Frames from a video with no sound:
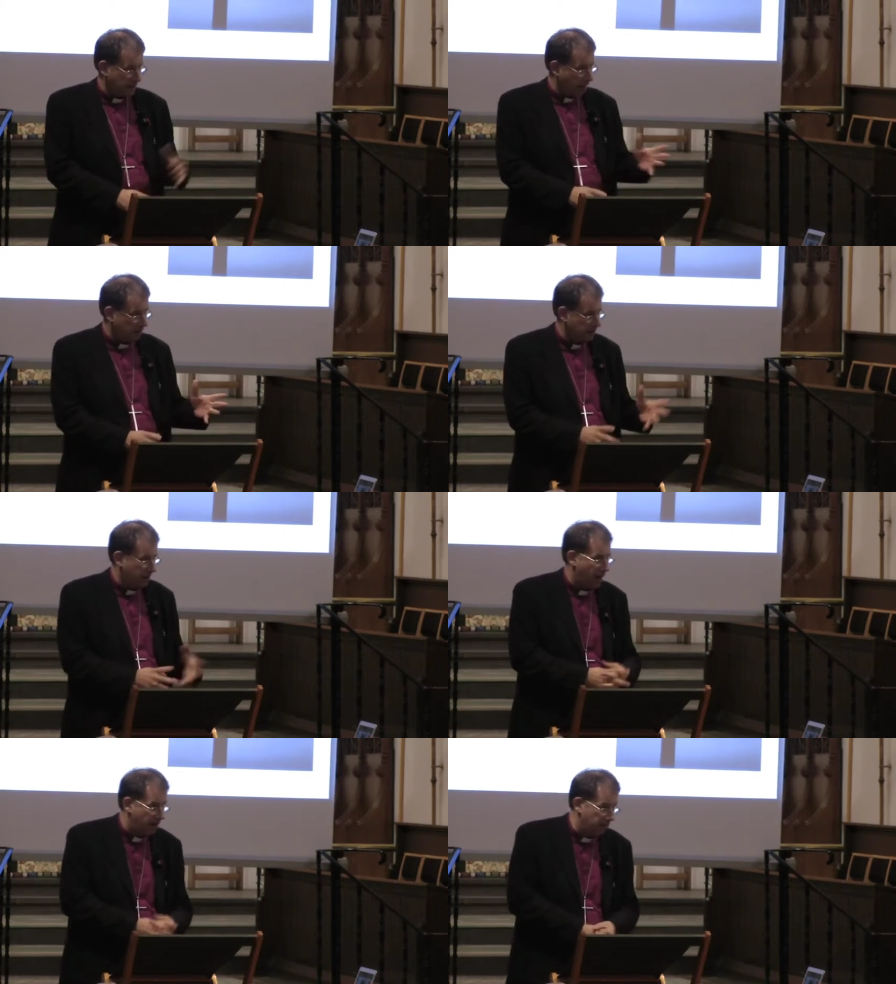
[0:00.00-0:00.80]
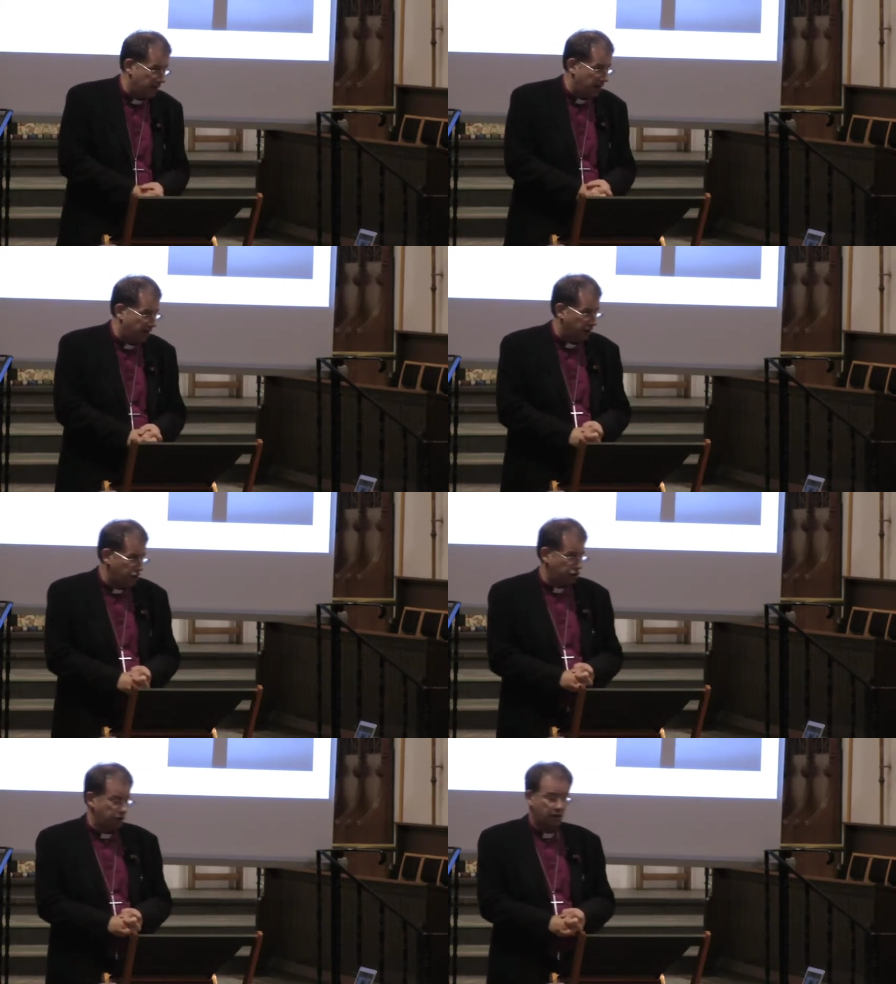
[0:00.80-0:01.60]
sound the same in
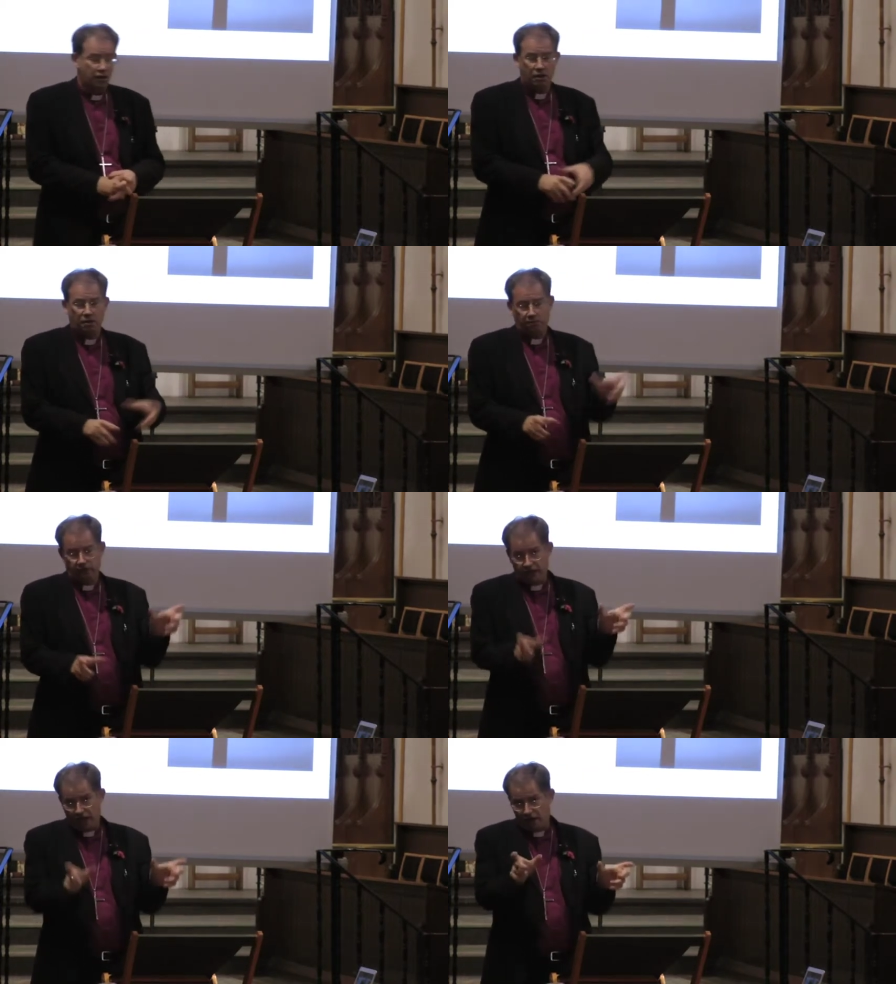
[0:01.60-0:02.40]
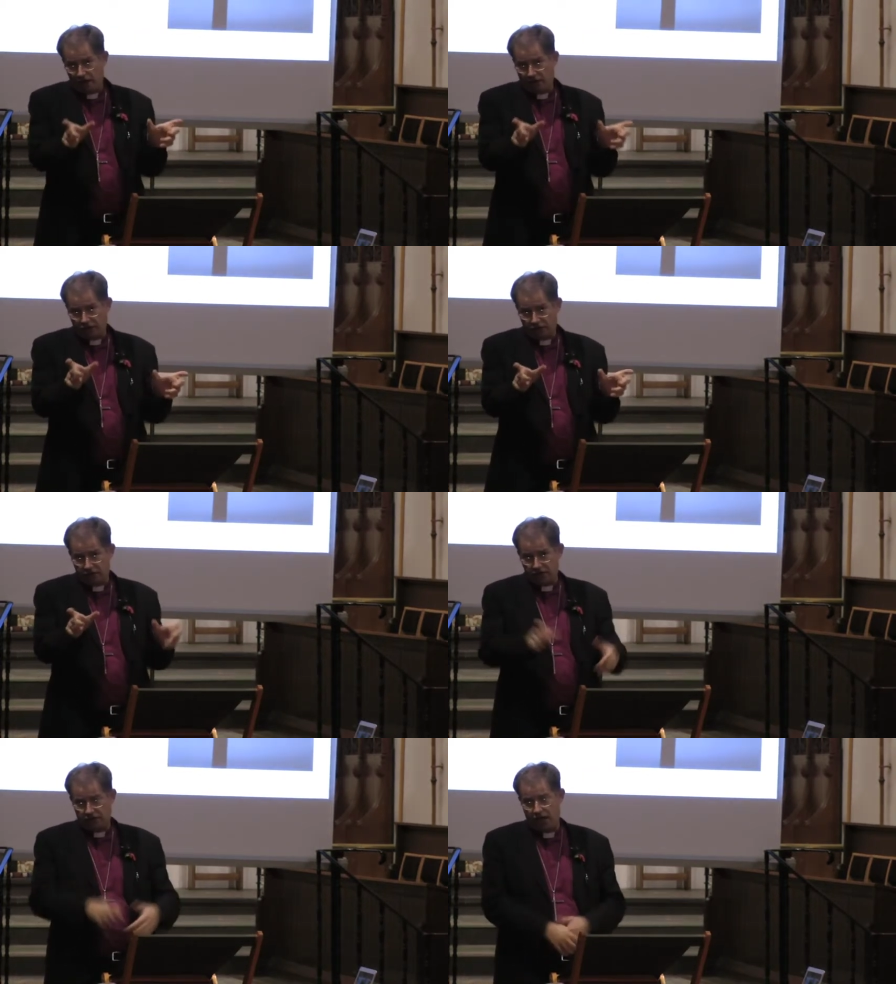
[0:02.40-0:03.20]
English, but they are actually
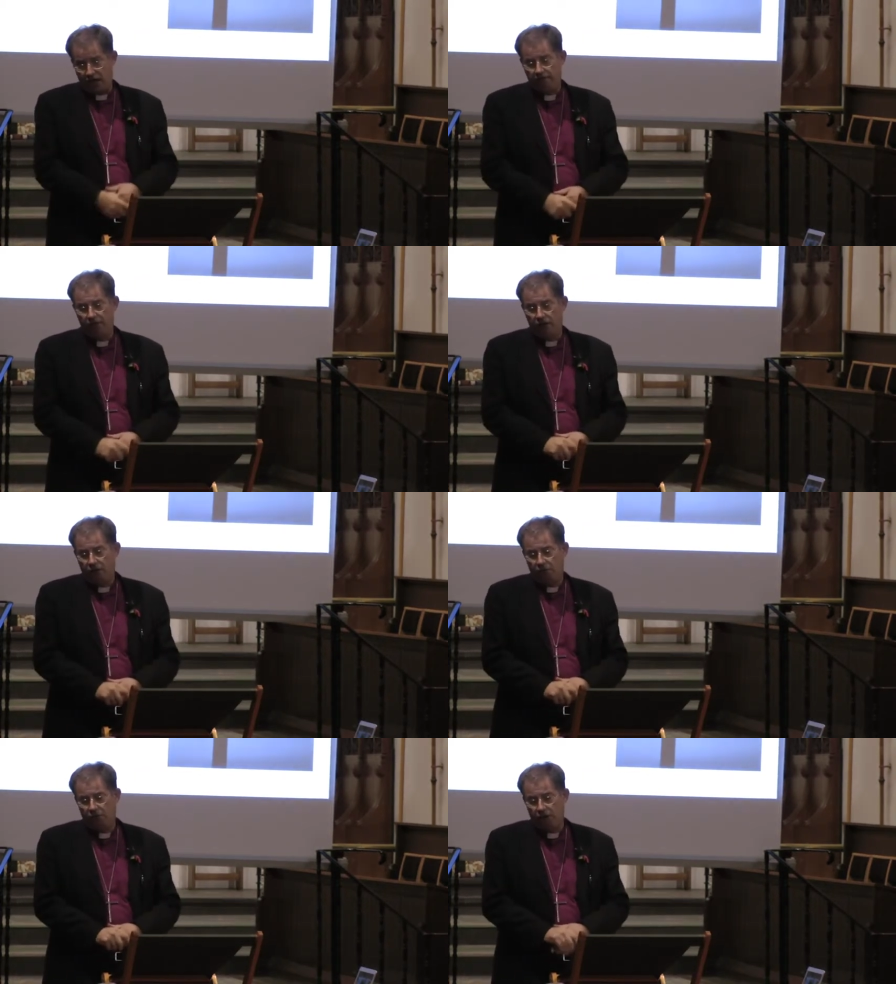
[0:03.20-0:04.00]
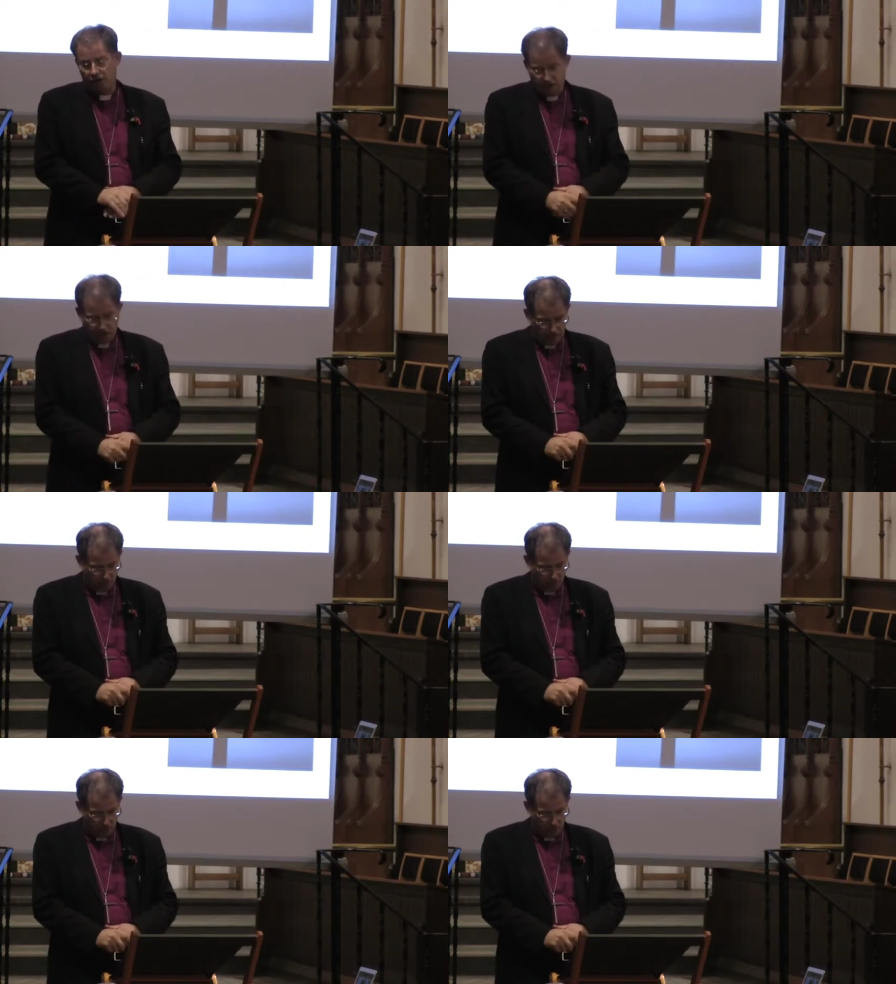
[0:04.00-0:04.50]
the same word in the